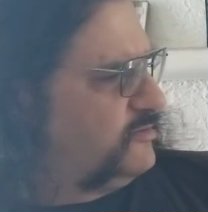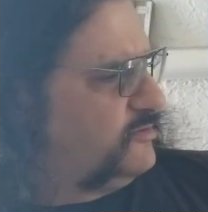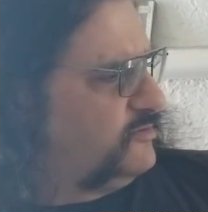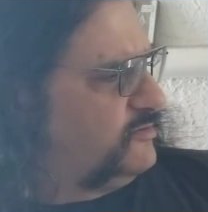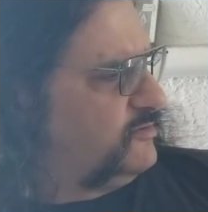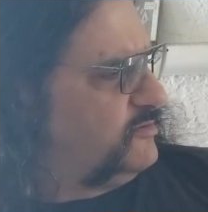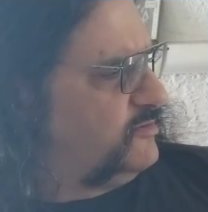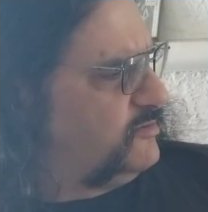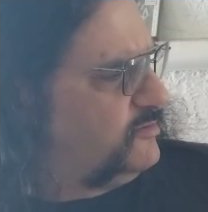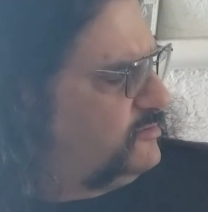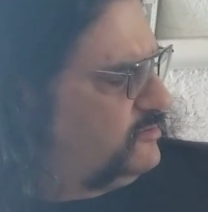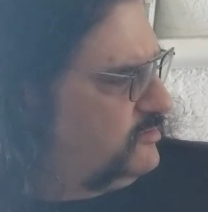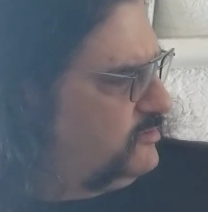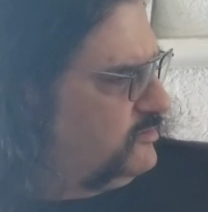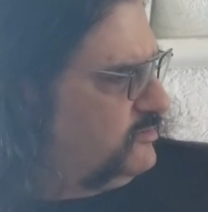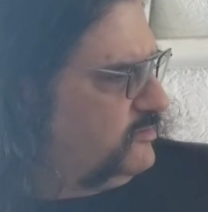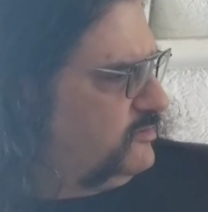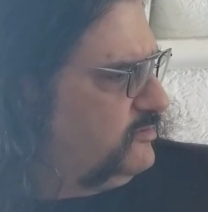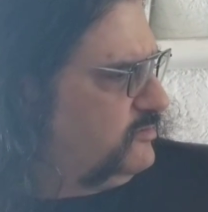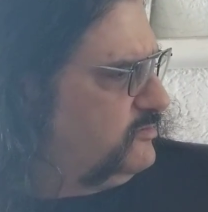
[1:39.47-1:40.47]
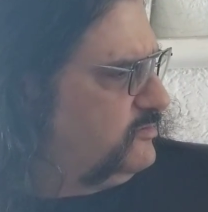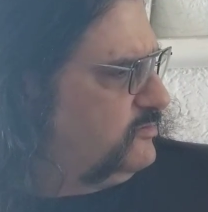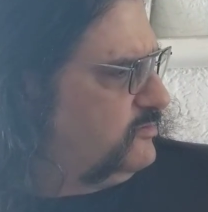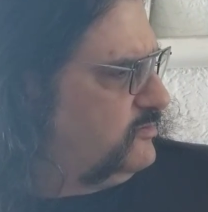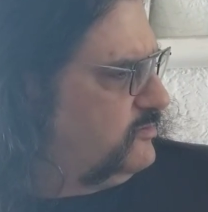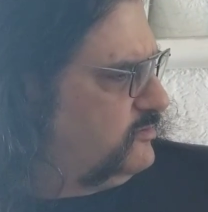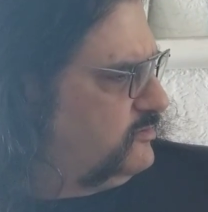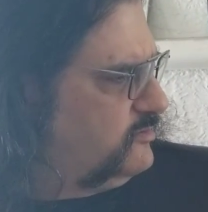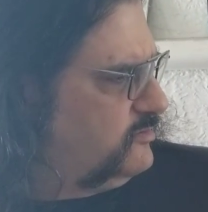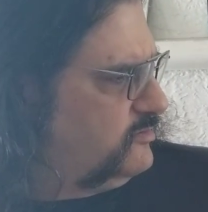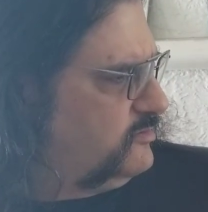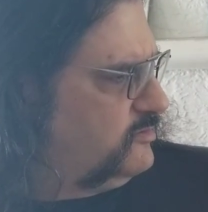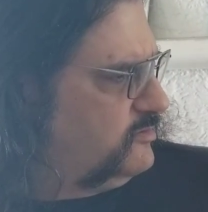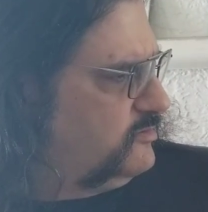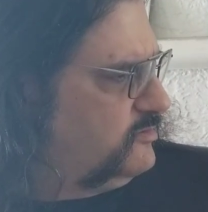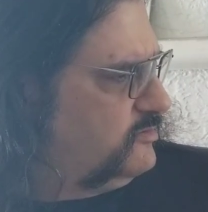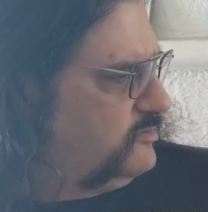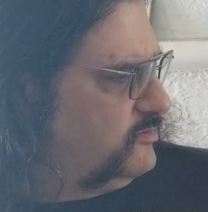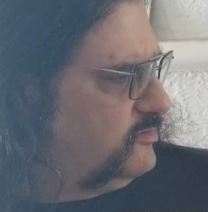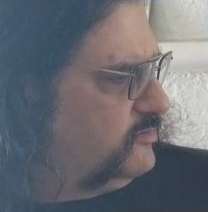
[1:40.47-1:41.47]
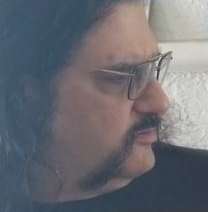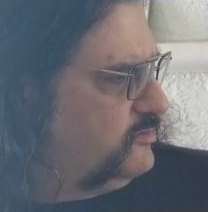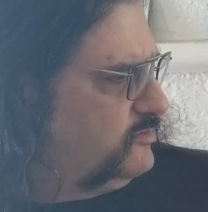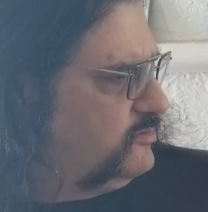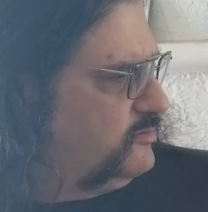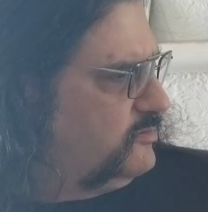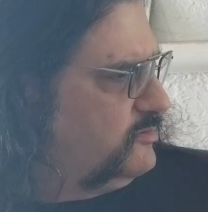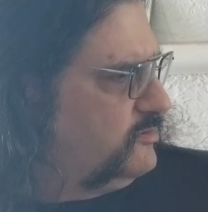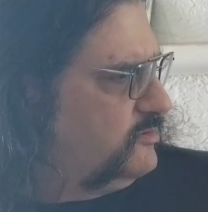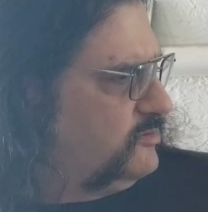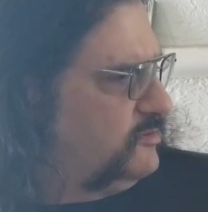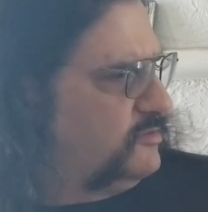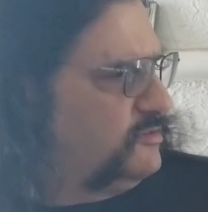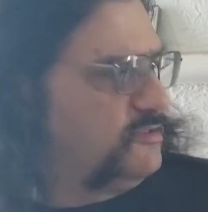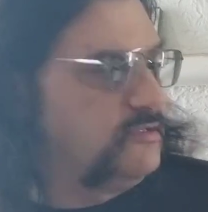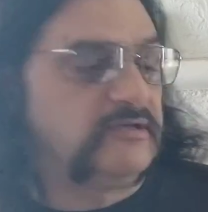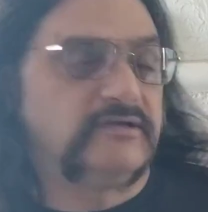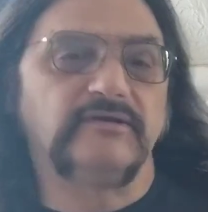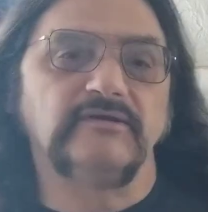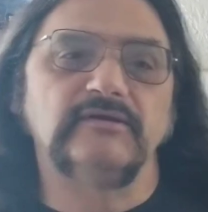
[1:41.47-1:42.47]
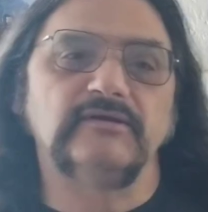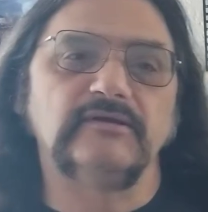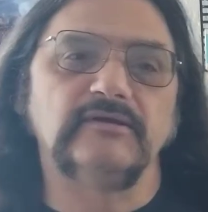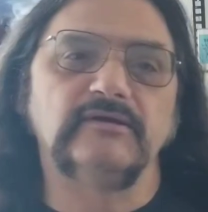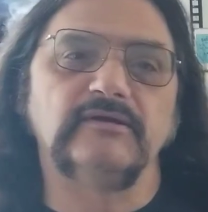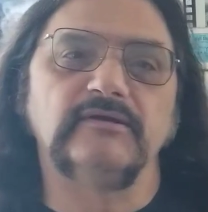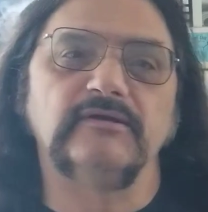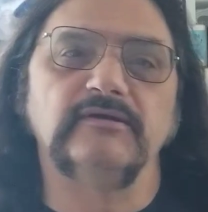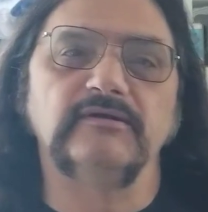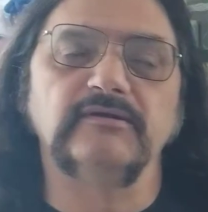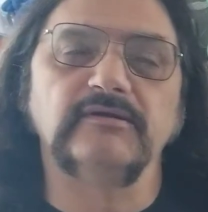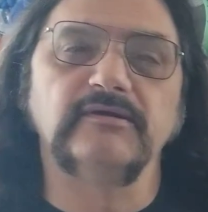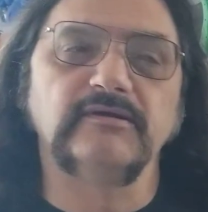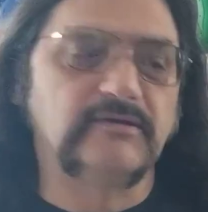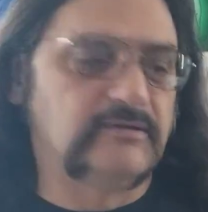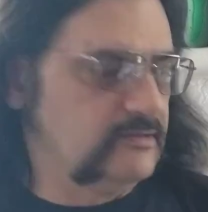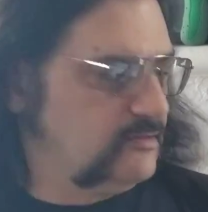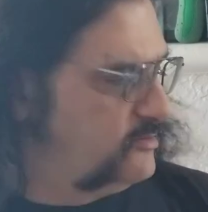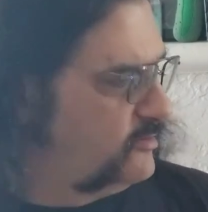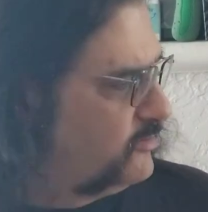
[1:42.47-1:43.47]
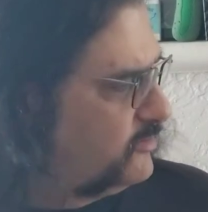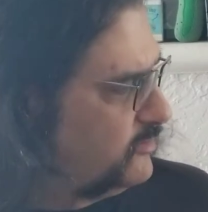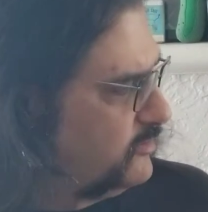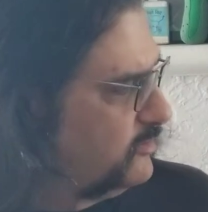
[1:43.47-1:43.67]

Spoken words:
(silence)